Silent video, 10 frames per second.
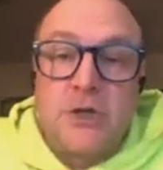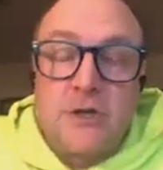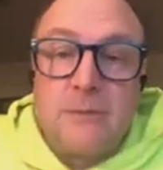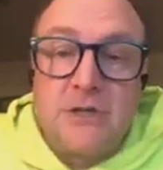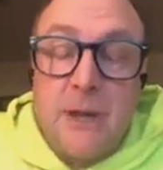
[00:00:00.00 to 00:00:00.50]

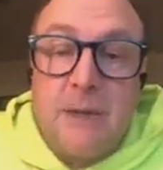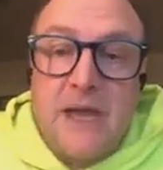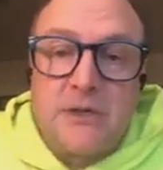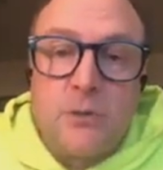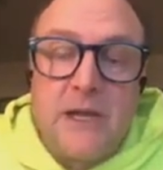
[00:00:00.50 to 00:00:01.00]
Until such
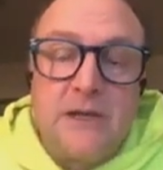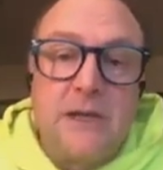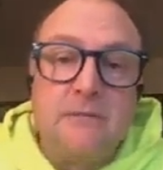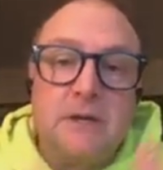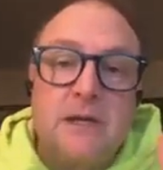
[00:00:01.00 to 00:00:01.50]
time as they
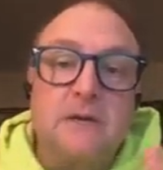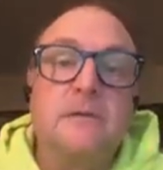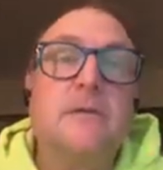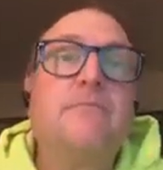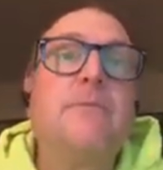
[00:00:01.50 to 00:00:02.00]
pass away, then
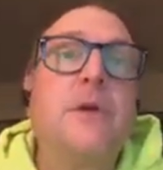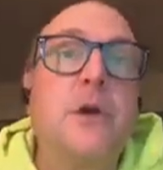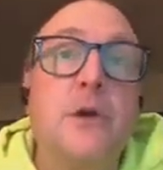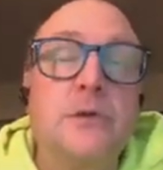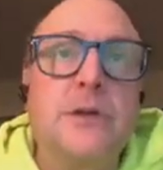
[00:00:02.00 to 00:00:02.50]

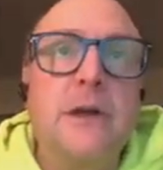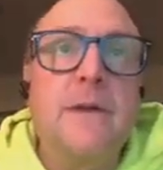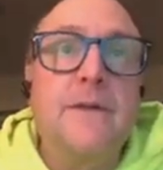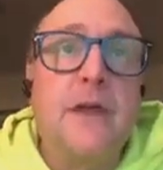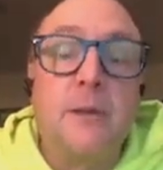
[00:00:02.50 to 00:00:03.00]
who
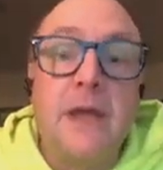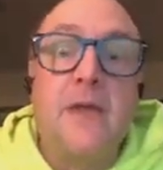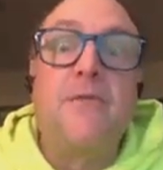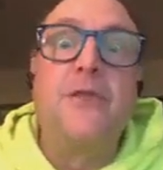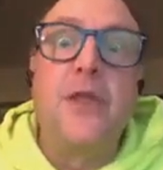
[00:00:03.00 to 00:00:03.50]
knows?
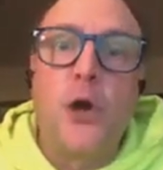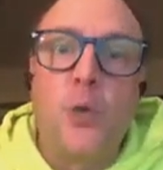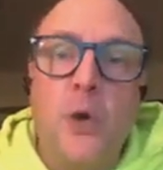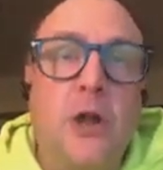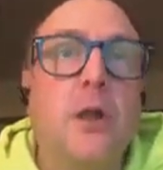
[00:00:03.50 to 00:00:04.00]
That'll be
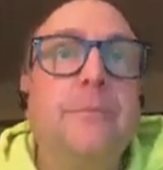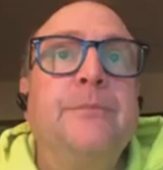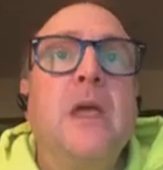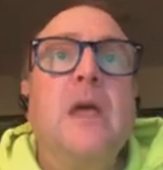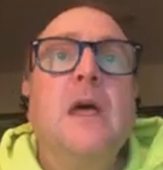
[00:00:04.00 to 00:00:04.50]
on their
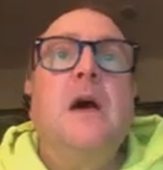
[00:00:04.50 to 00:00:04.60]
will.